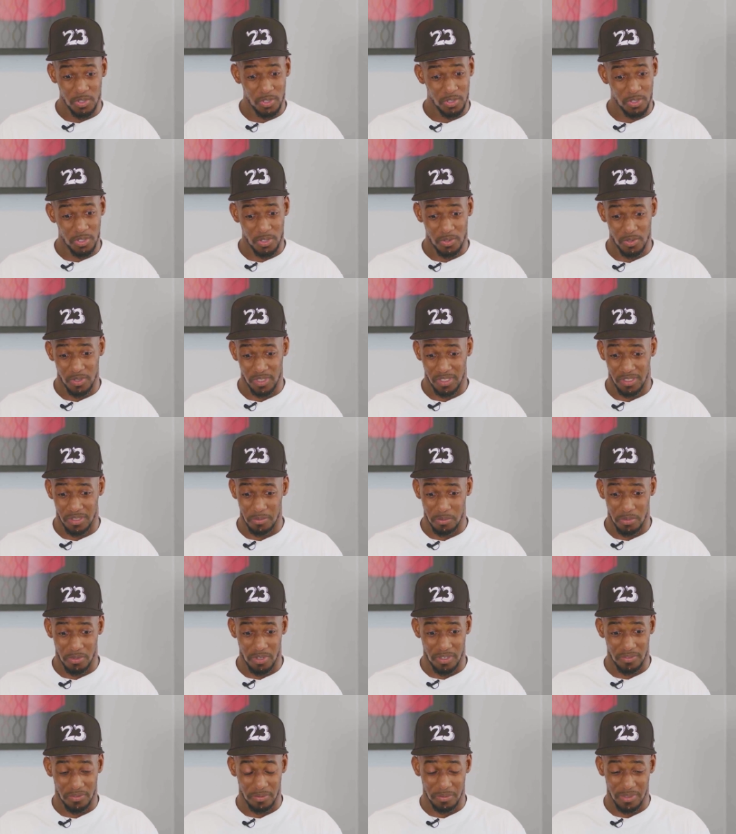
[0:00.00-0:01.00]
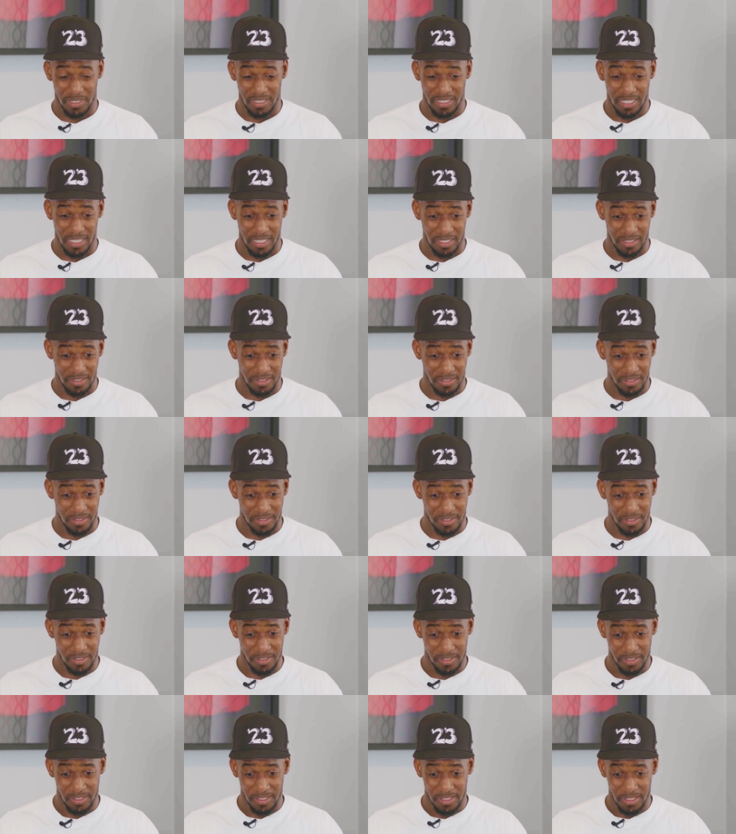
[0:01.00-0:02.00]
going to go with the boy from the
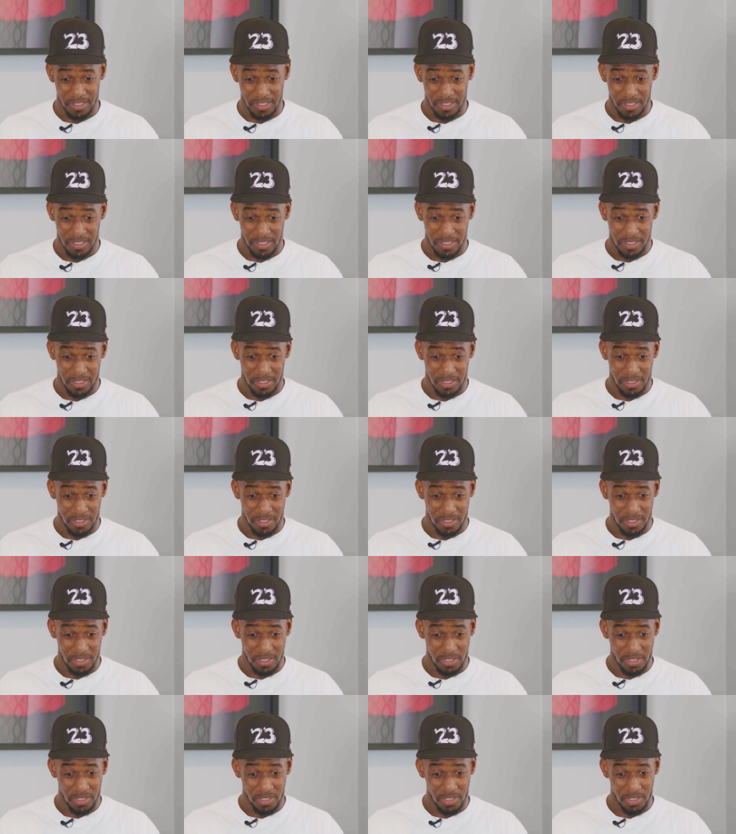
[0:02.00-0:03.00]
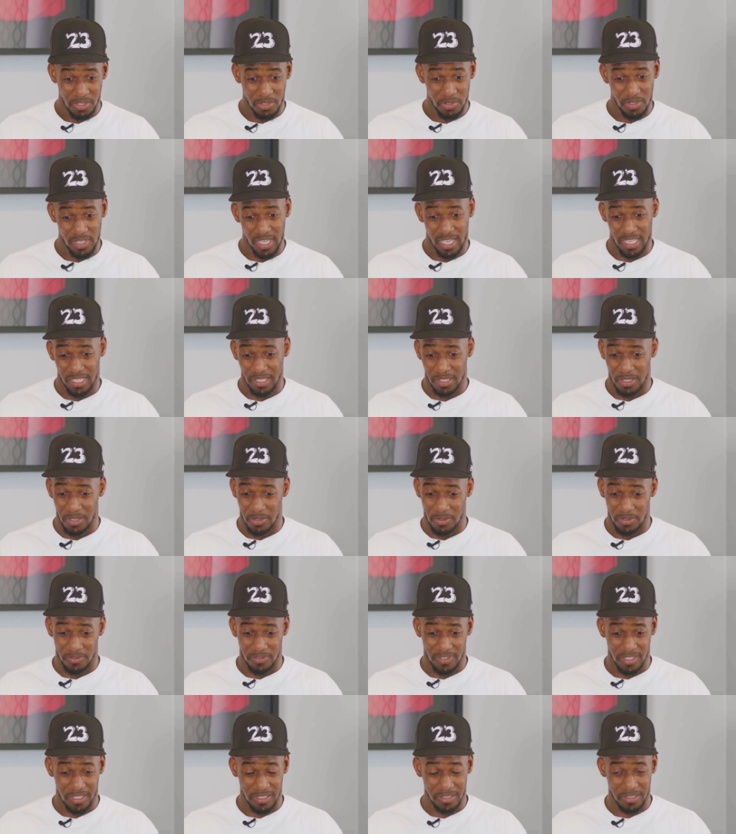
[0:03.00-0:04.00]
Texans. You got to go
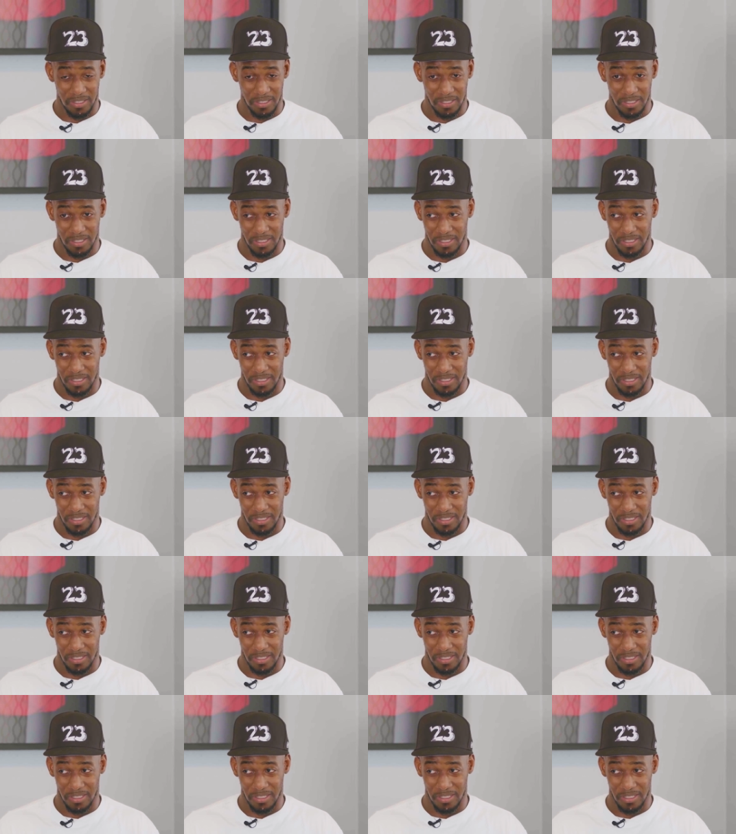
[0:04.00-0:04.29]
with Vonta.